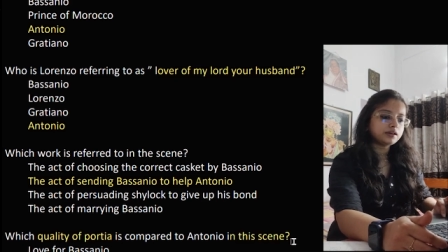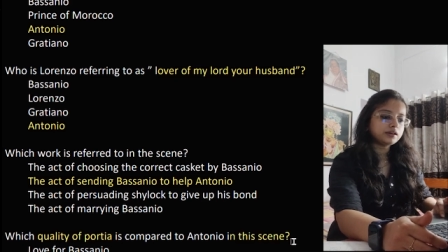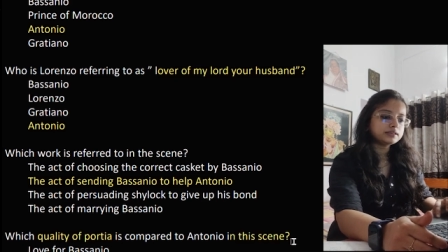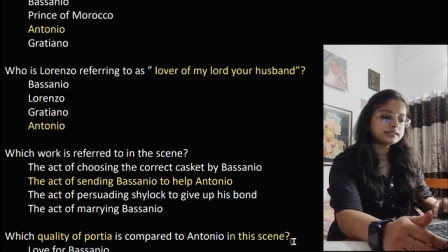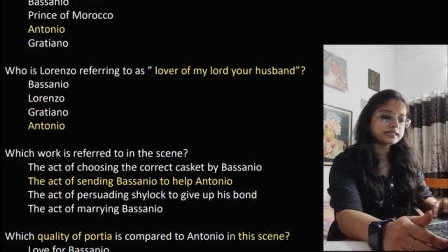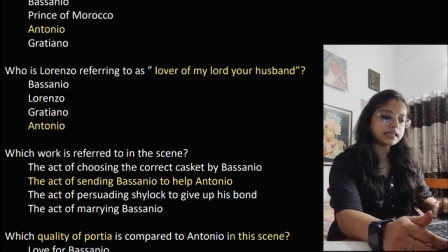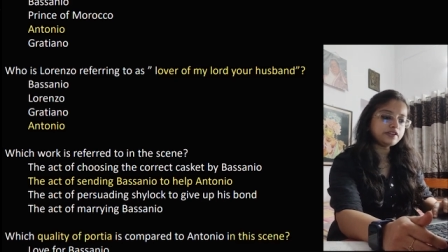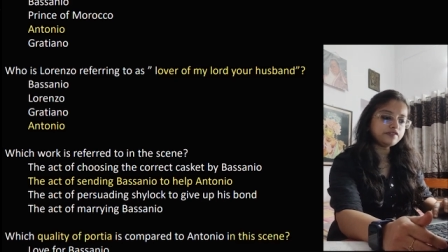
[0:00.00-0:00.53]

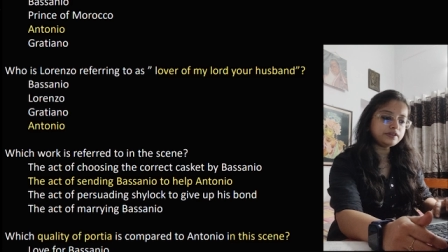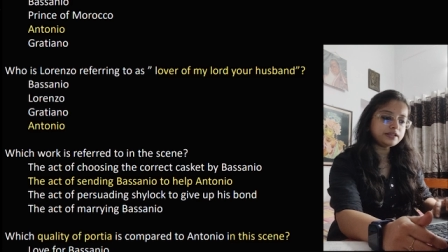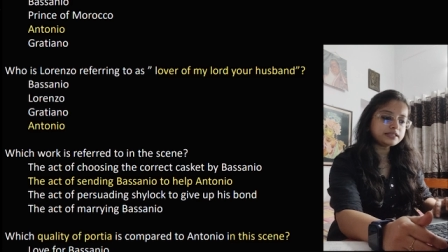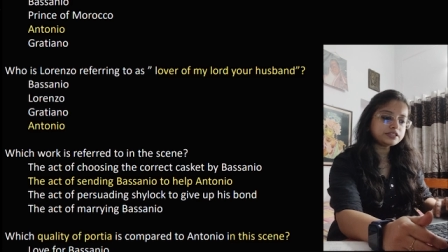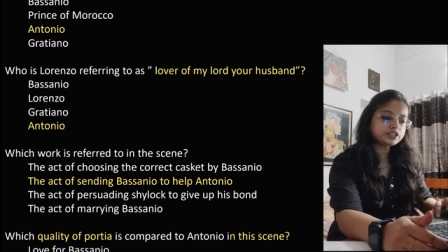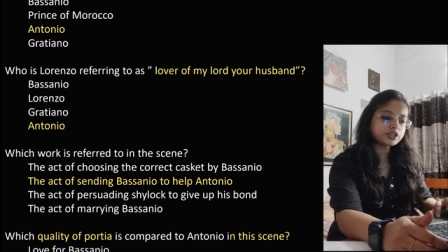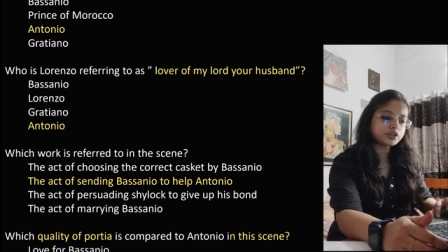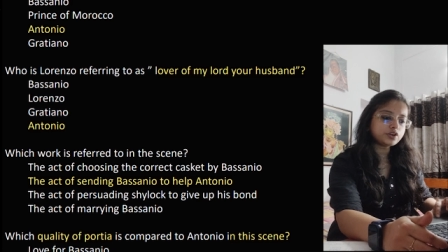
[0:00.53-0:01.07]

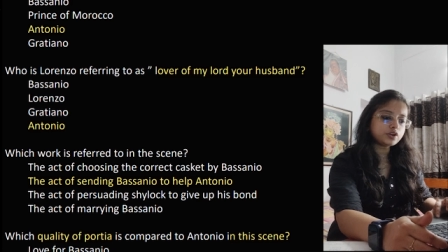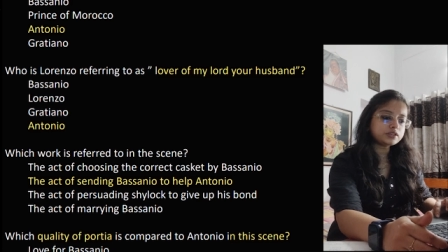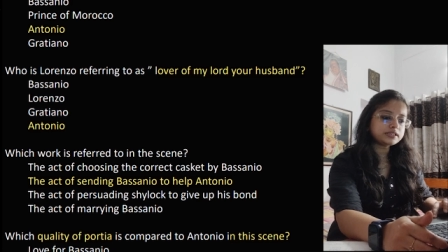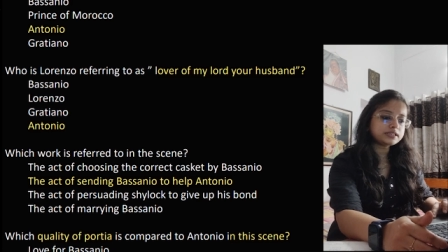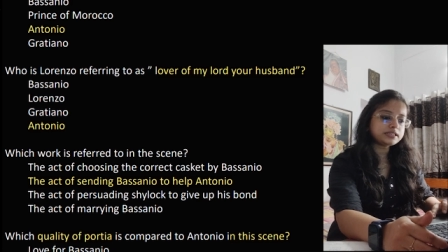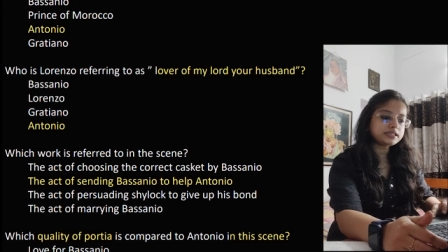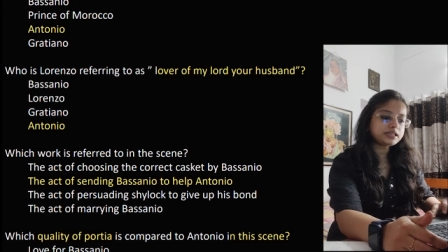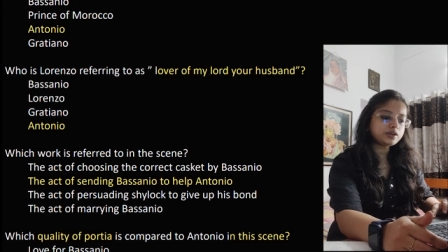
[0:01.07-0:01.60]
selfless
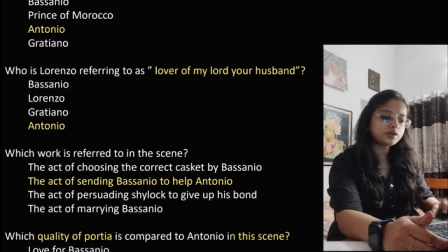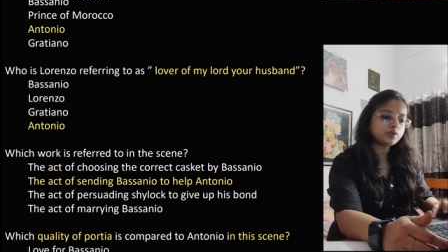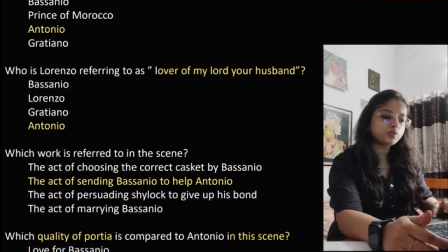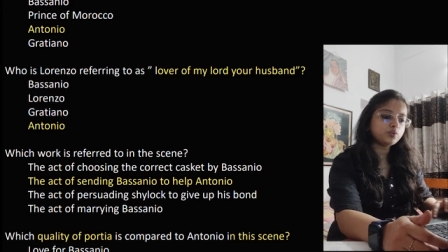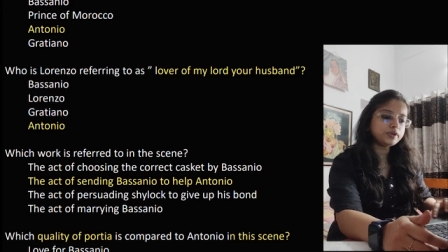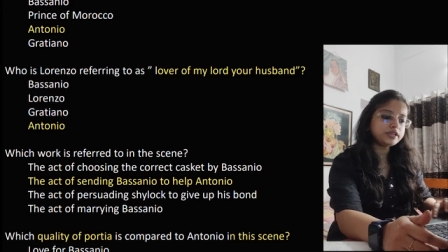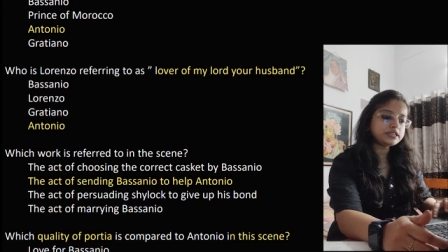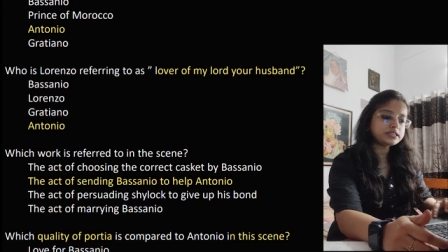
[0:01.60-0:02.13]
generosity,
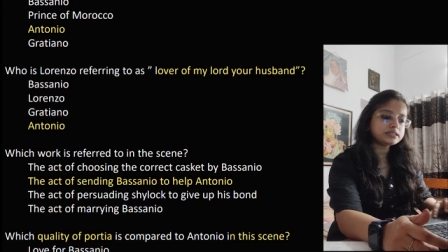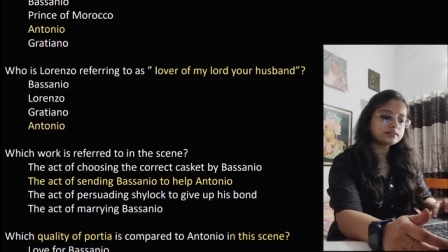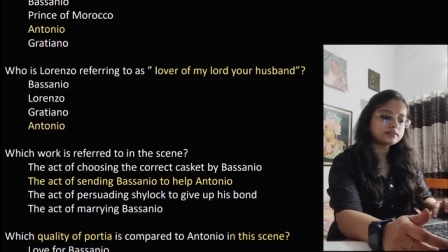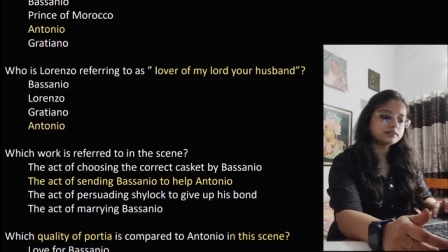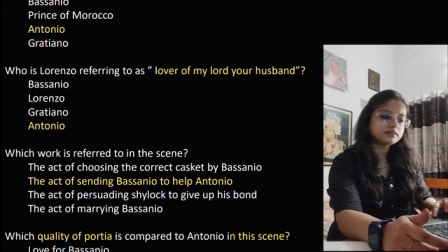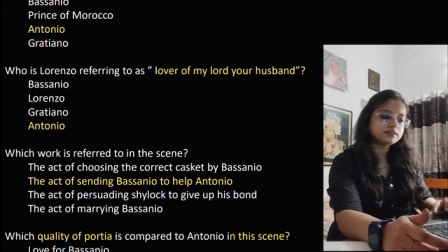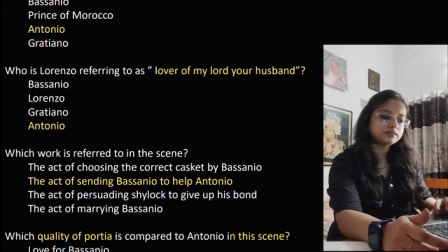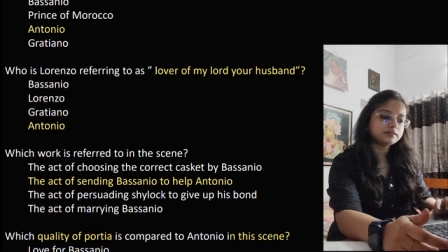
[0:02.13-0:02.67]
wit
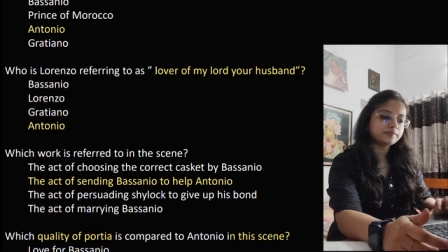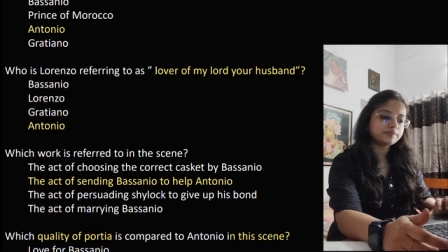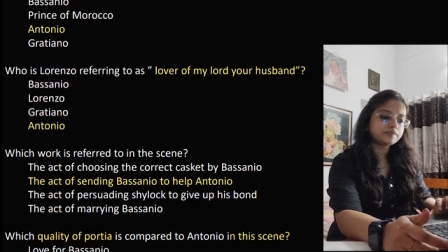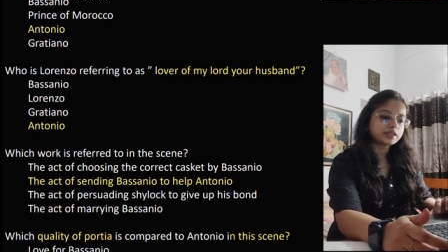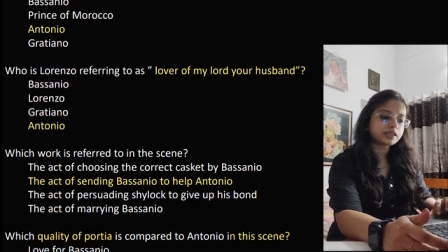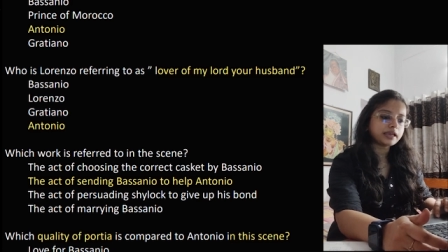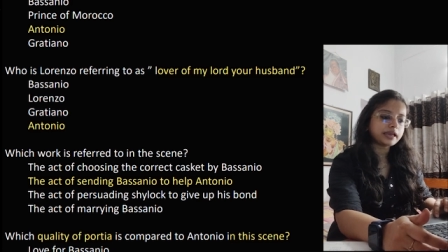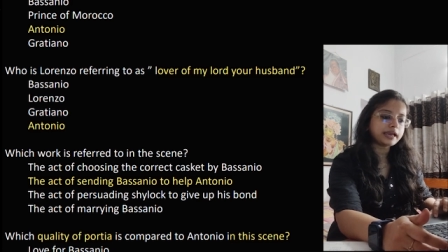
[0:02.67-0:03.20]

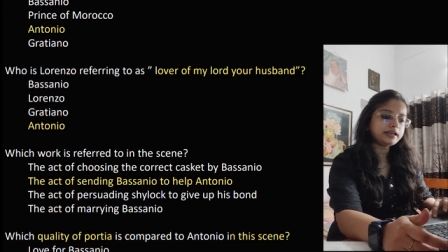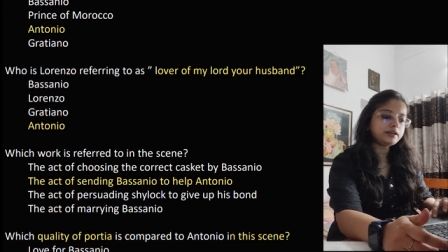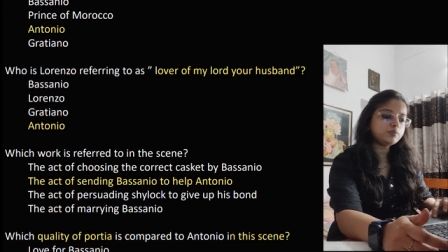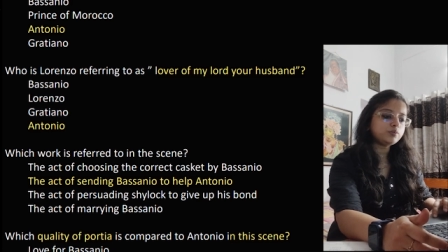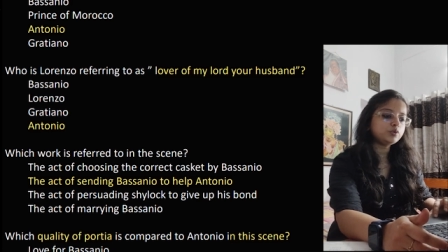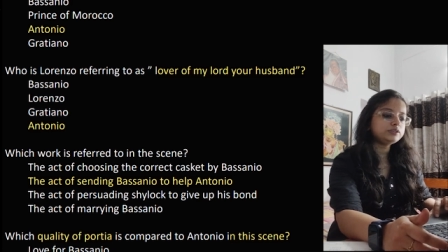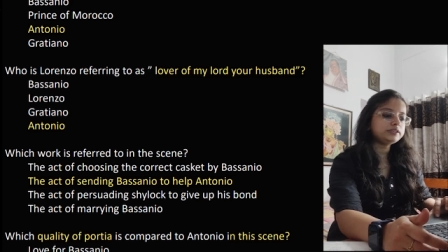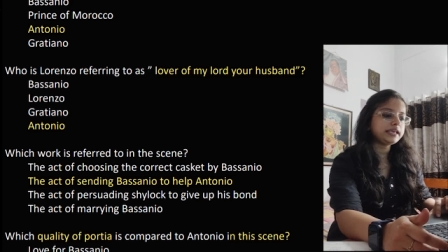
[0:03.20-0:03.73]

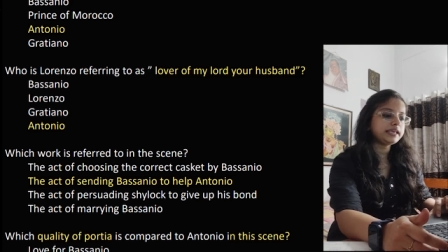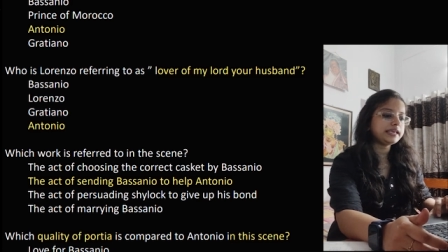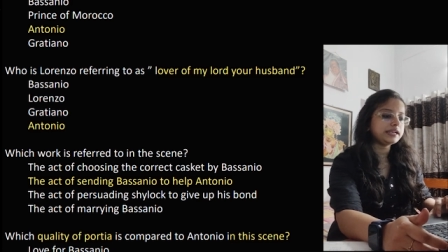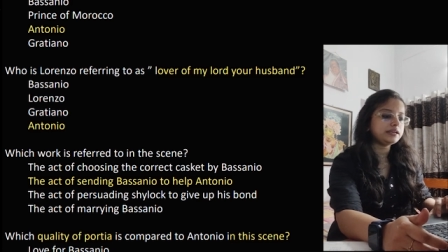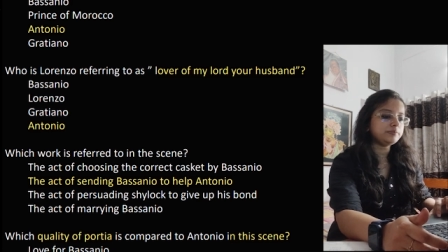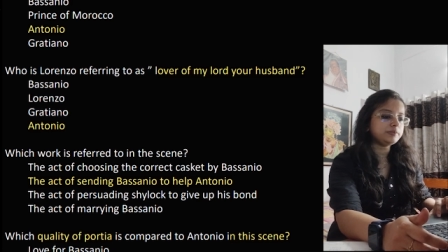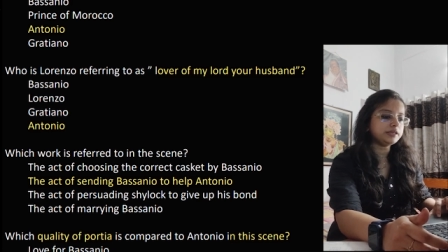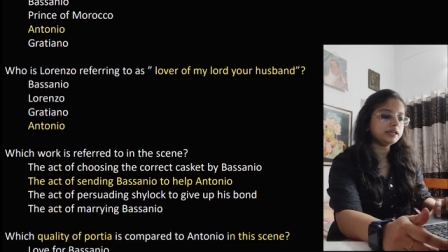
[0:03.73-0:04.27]
and both A
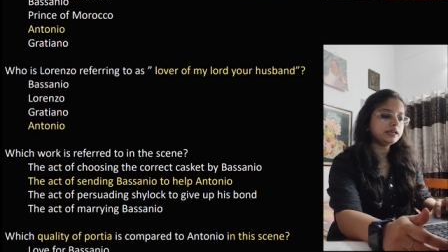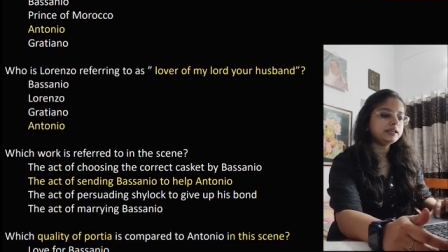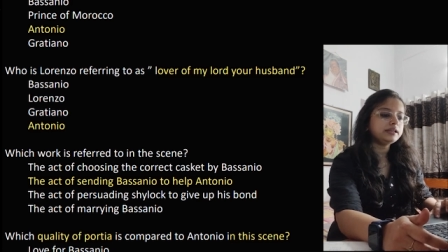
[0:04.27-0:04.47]
and B.